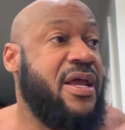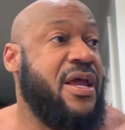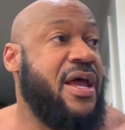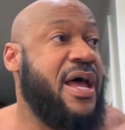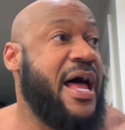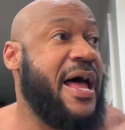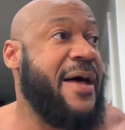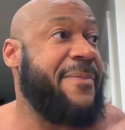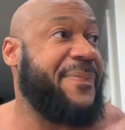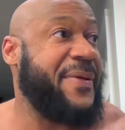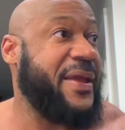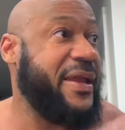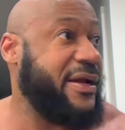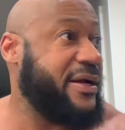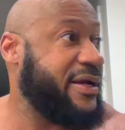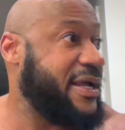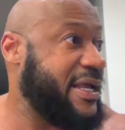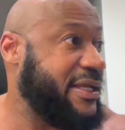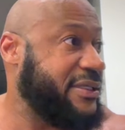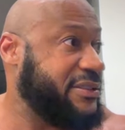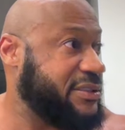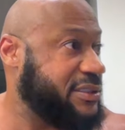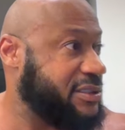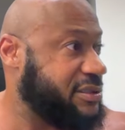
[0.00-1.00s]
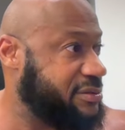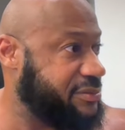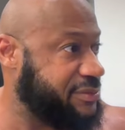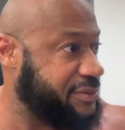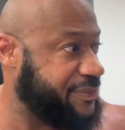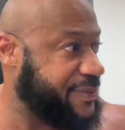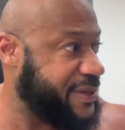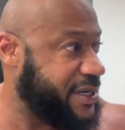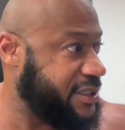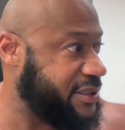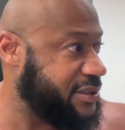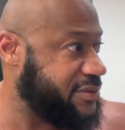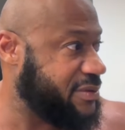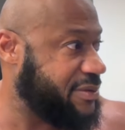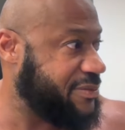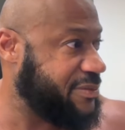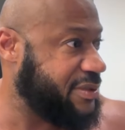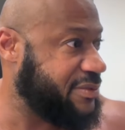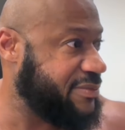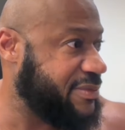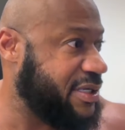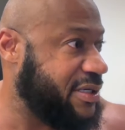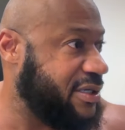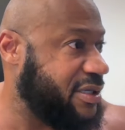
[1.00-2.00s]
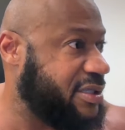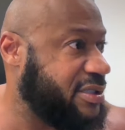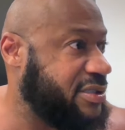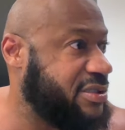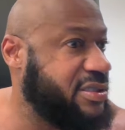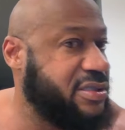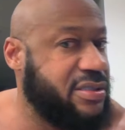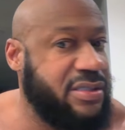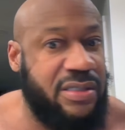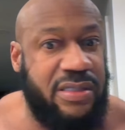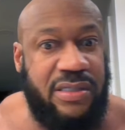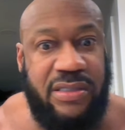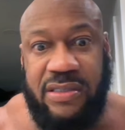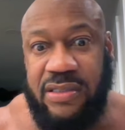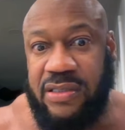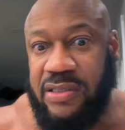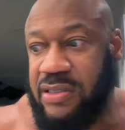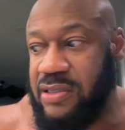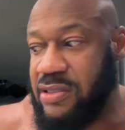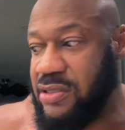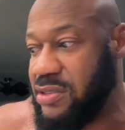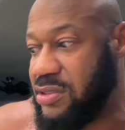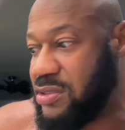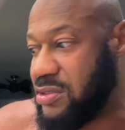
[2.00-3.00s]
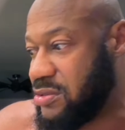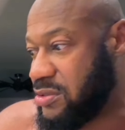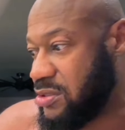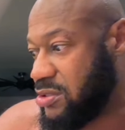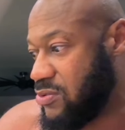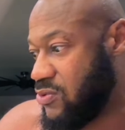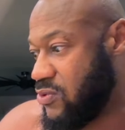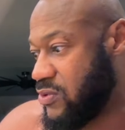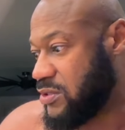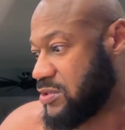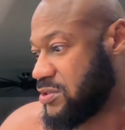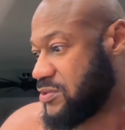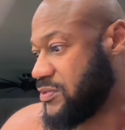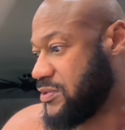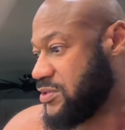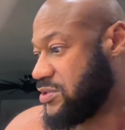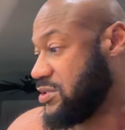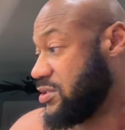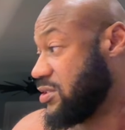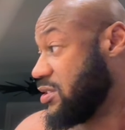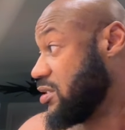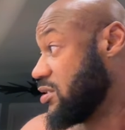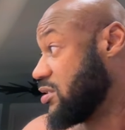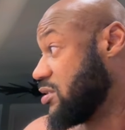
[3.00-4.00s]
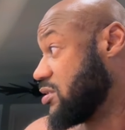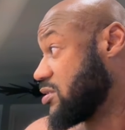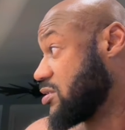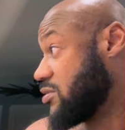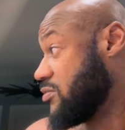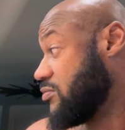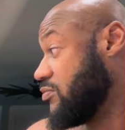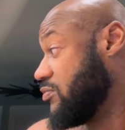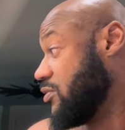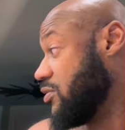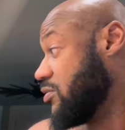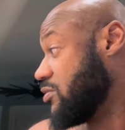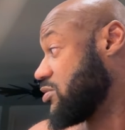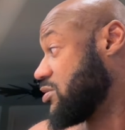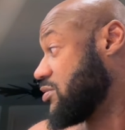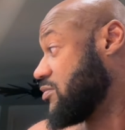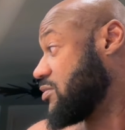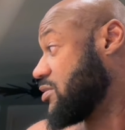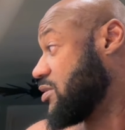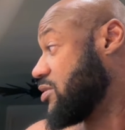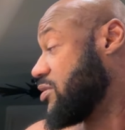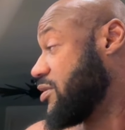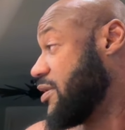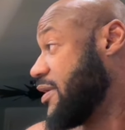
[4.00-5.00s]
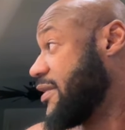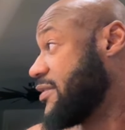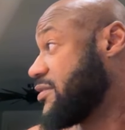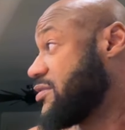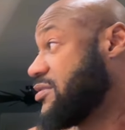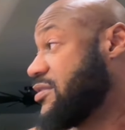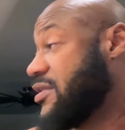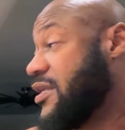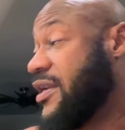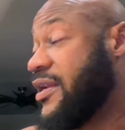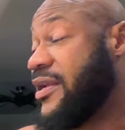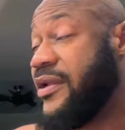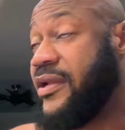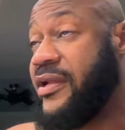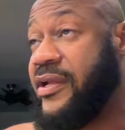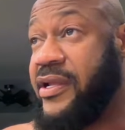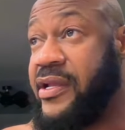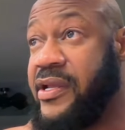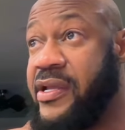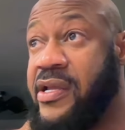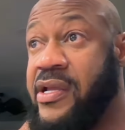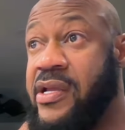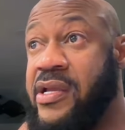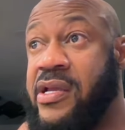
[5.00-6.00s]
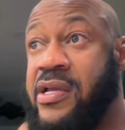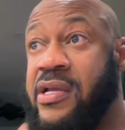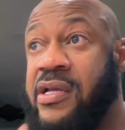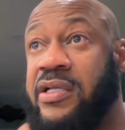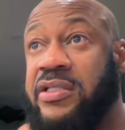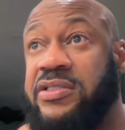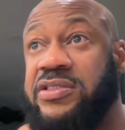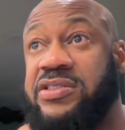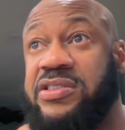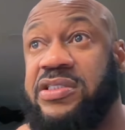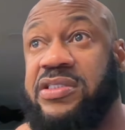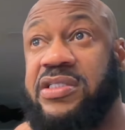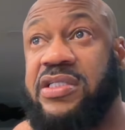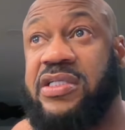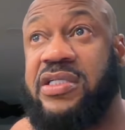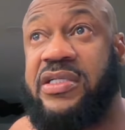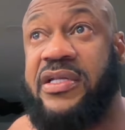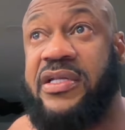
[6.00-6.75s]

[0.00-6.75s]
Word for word: I pay her. I only pay this woman's money because uh, Doris, what she did this, she was in here yesterday, and she did a